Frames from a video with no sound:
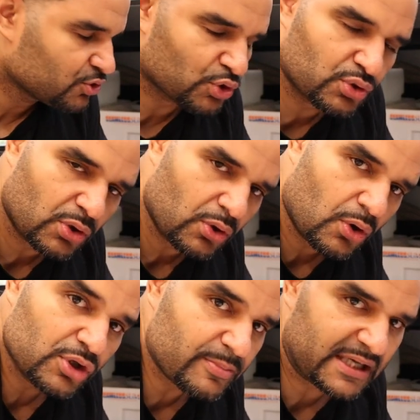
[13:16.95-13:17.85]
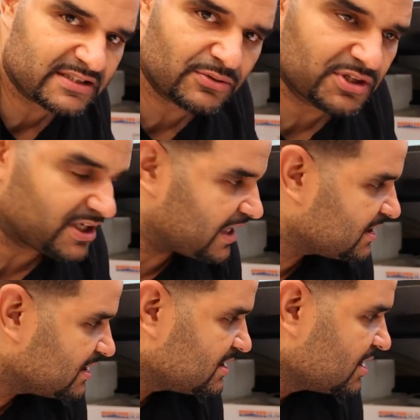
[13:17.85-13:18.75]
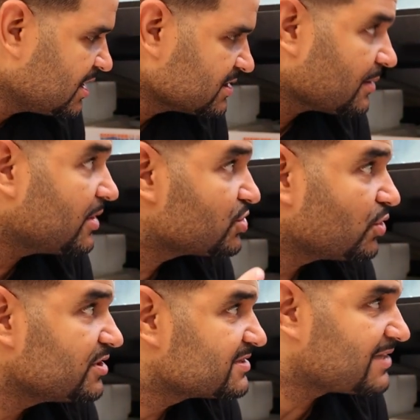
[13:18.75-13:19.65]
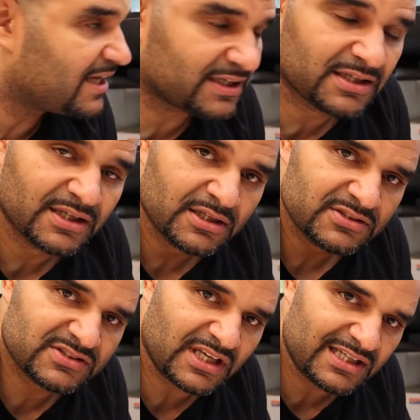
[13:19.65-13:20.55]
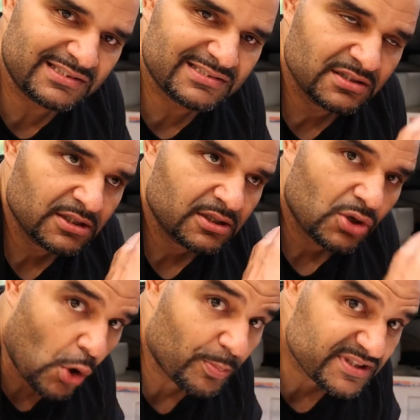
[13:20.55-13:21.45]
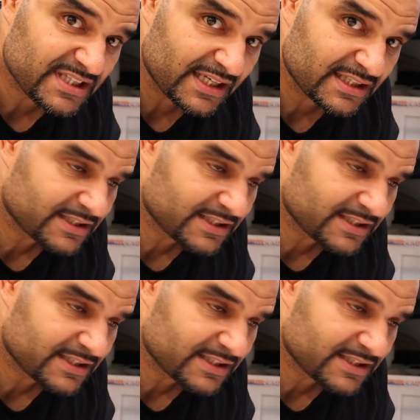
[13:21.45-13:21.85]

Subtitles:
to grow all the bacteria that I need to make sure this tank stays copacetic.